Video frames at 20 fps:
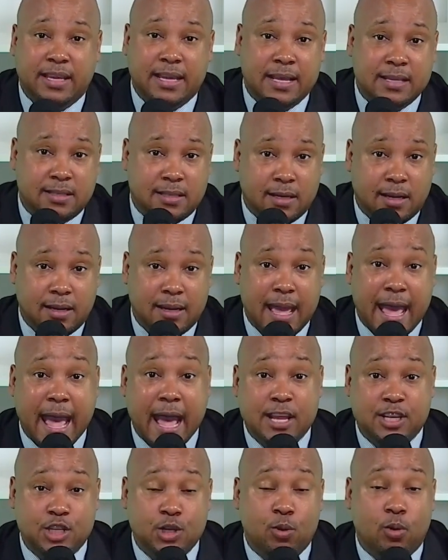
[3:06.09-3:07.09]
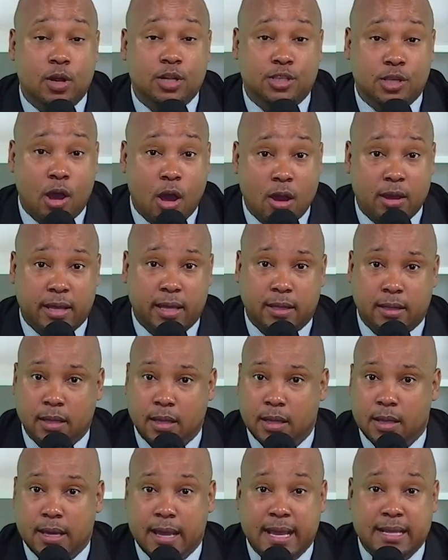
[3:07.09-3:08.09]
the incident as you are talking,
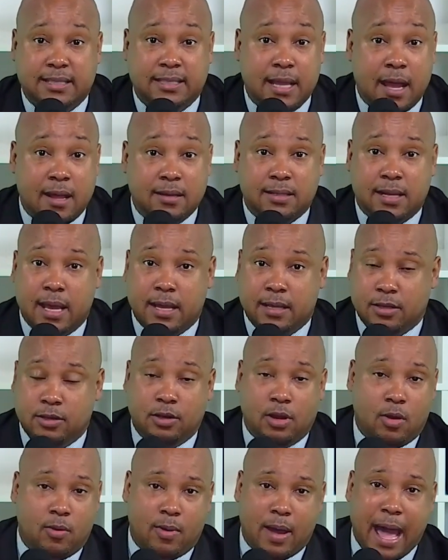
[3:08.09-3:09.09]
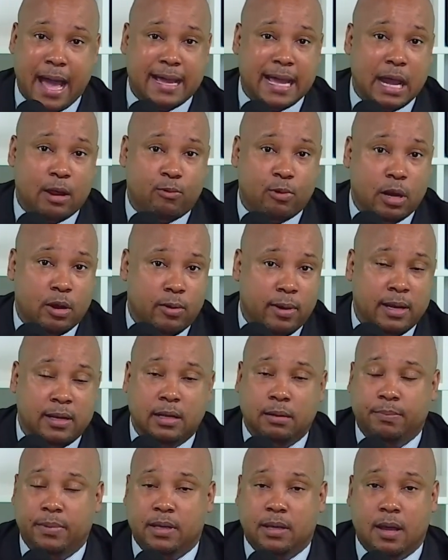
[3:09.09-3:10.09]
it sounds like, I got
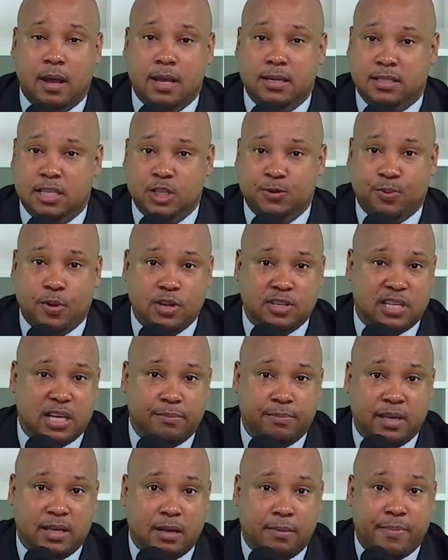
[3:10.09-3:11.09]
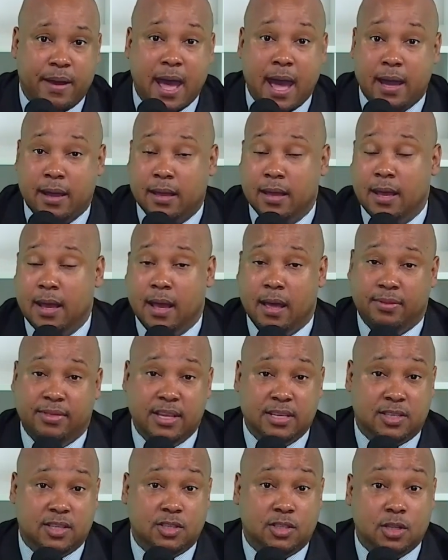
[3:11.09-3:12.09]
rear-ended because this person hit me in the back.
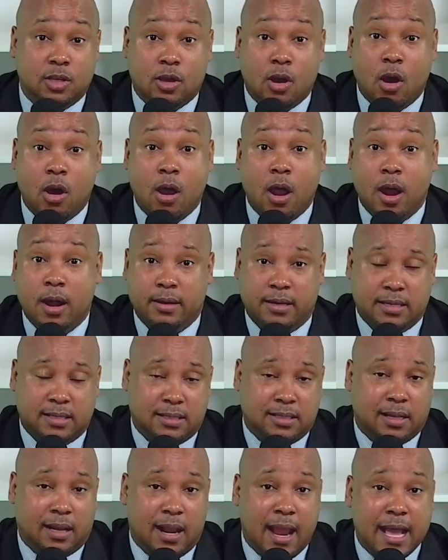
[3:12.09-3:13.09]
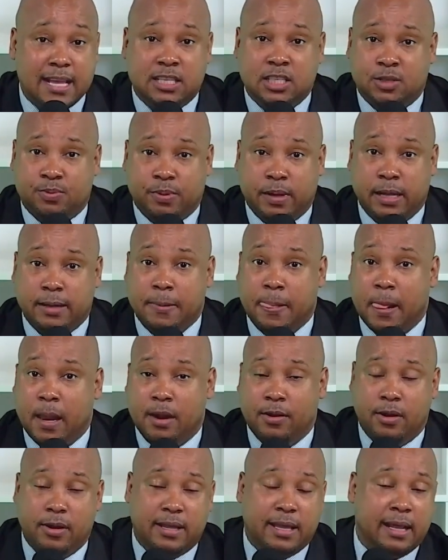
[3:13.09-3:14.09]
This is the car. This is the license plate.
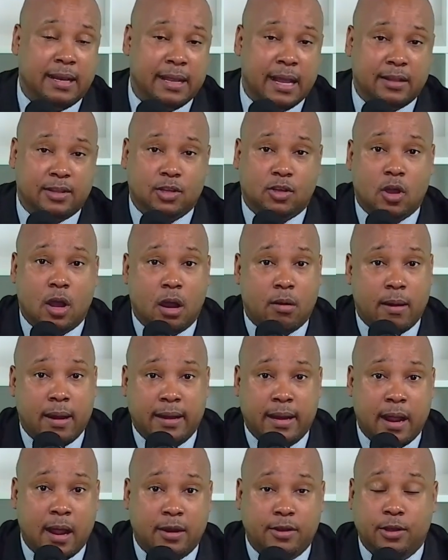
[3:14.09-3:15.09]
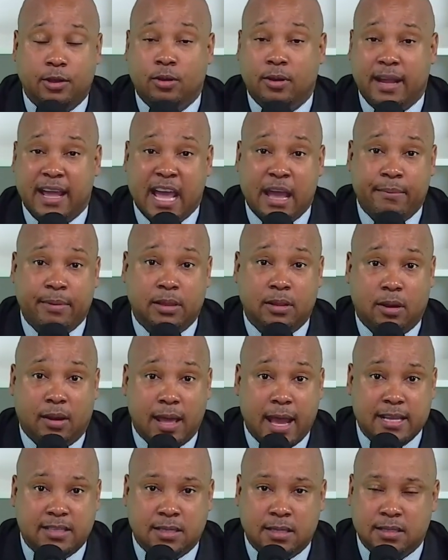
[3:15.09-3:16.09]
They're getting out the car right now. They're going to hand me their
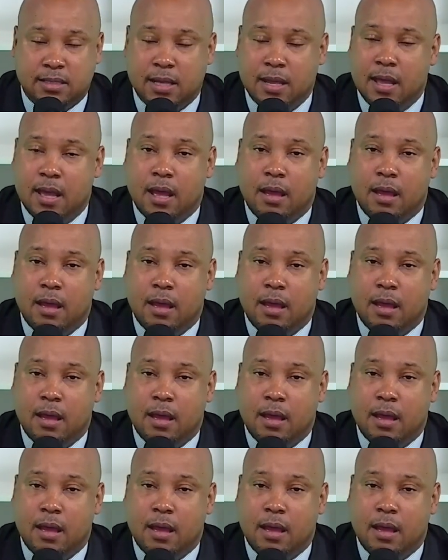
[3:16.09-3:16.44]
license.